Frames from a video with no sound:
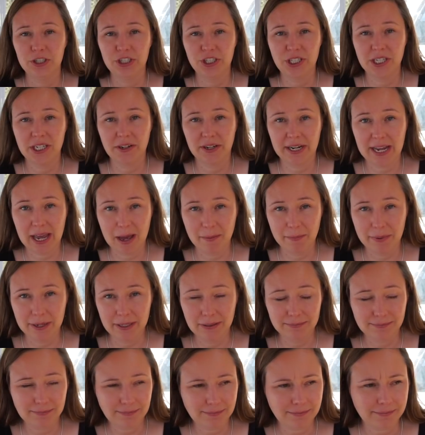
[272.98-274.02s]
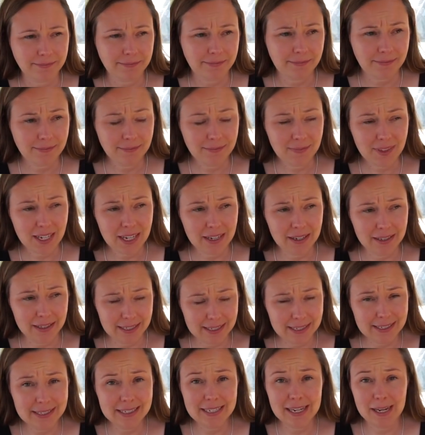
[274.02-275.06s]
Share Camper.
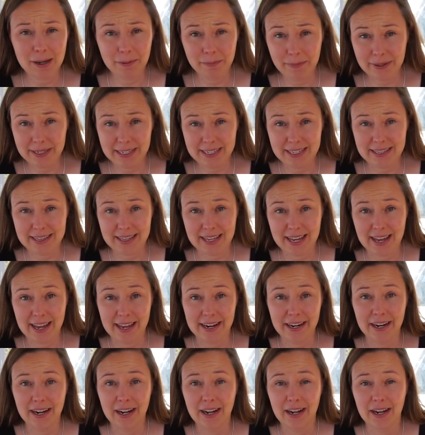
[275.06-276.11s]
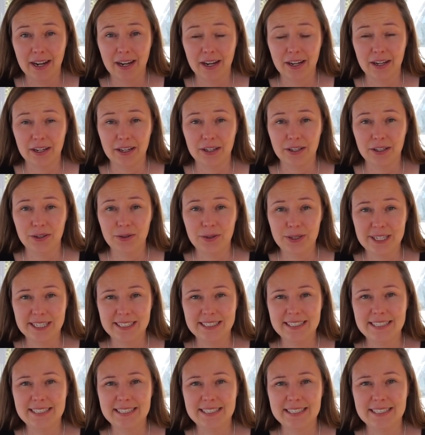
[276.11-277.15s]
This is a company that New
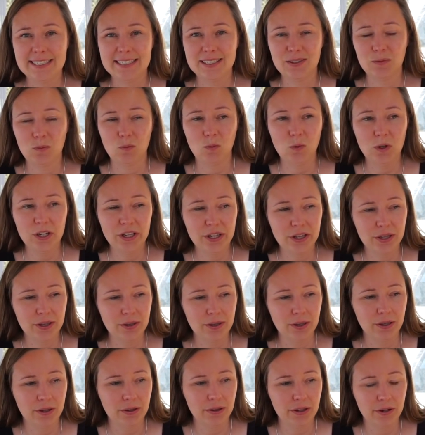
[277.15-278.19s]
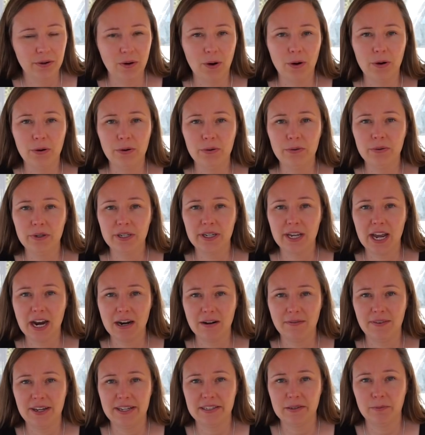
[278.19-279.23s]
Zealanders with their own
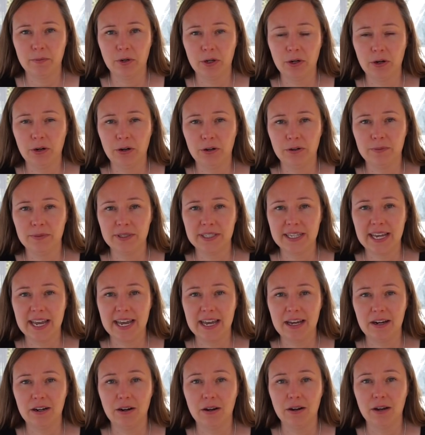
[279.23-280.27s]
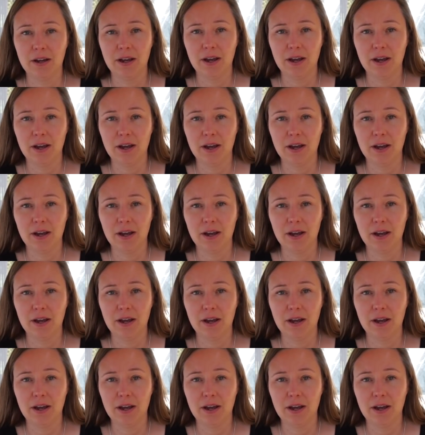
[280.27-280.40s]
caravans and motorhomes can